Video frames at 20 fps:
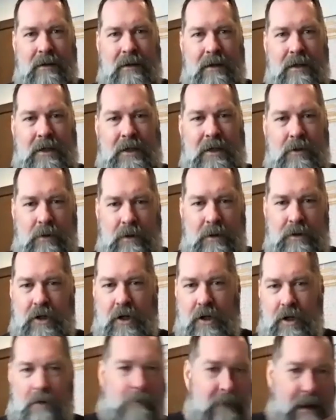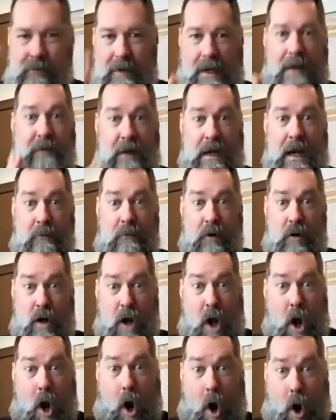You wouldn't turn around and have the camera
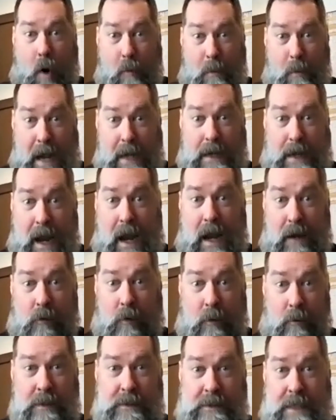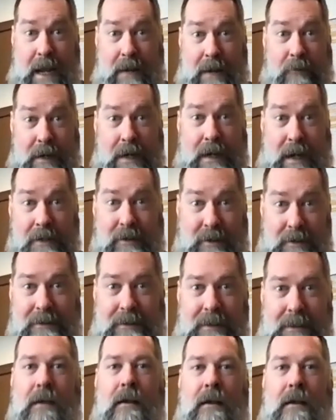going, oh my God, what was that? What did I just see?